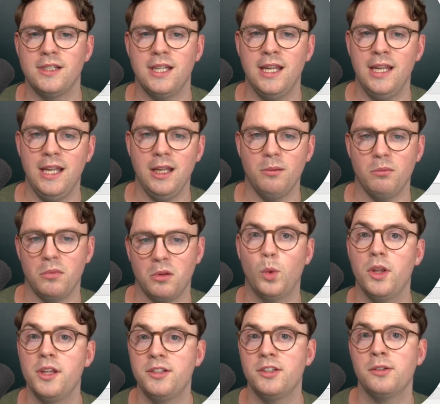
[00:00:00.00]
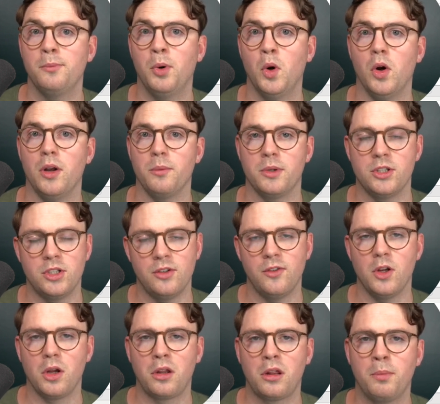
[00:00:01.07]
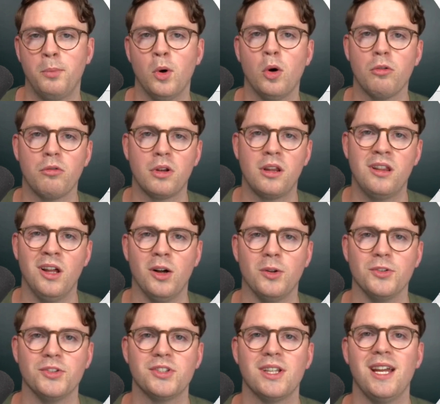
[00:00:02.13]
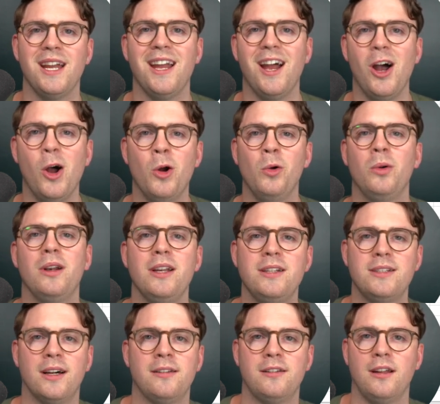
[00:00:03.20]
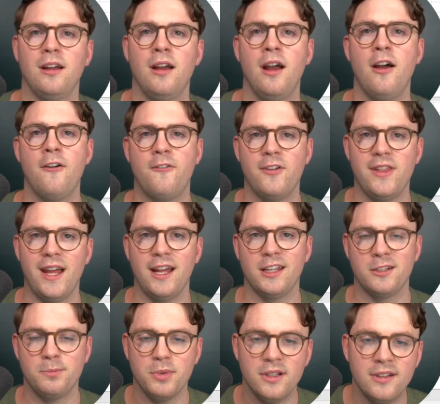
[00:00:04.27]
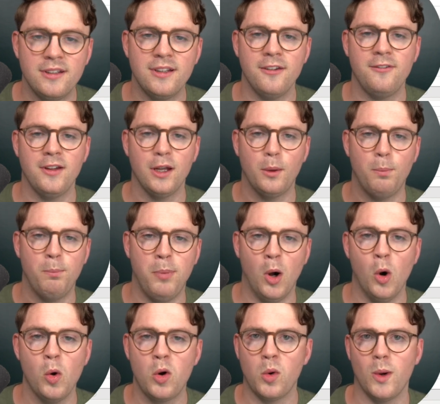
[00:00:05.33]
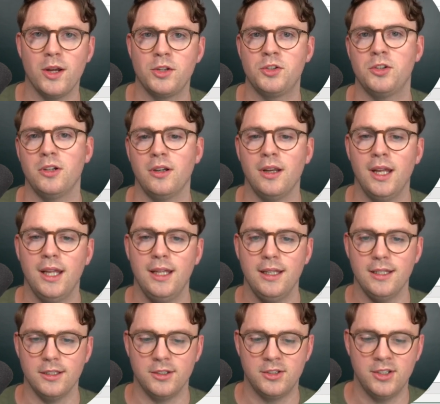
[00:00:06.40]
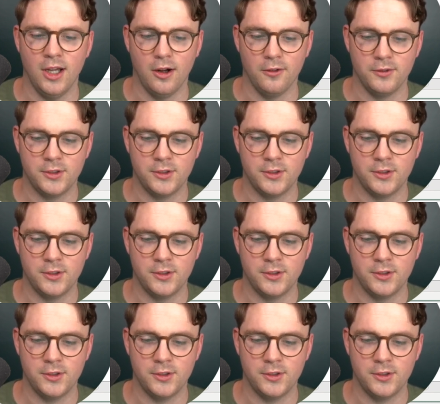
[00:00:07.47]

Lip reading: Teams? Well, this is important because if you export results, it only does it for that specific poll question itself.